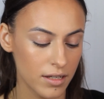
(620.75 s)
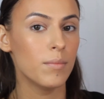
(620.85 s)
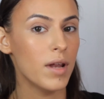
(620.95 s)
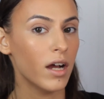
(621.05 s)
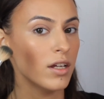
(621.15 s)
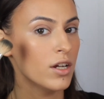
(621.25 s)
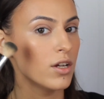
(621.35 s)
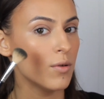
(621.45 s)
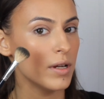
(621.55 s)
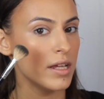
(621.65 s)
I'm not going to
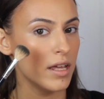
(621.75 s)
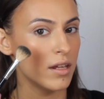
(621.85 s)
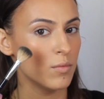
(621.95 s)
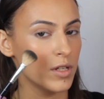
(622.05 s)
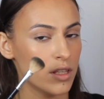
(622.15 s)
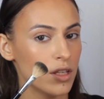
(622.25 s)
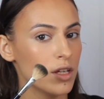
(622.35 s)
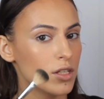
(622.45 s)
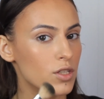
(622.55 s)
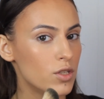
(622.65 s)
go in with
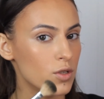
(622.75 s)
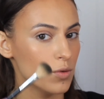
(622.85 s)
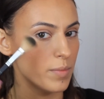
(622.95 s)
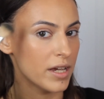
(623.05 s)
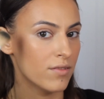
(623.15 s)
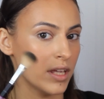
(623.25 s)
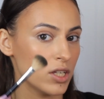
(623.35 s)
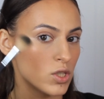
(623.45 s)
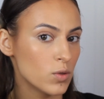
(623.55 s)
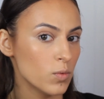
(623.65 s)
too big of
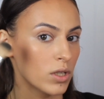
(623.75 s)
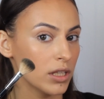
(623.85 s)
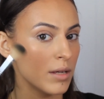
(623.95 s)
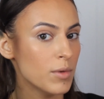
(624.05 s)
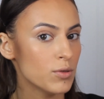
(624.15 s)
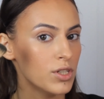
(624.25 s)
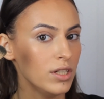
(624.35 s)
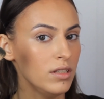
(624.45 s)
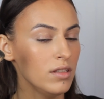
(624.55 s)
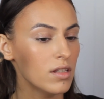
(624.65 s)
like swirling
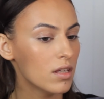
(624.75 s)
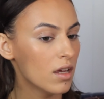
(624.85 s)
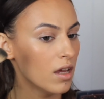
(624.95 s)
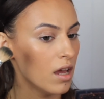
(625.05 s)
motions.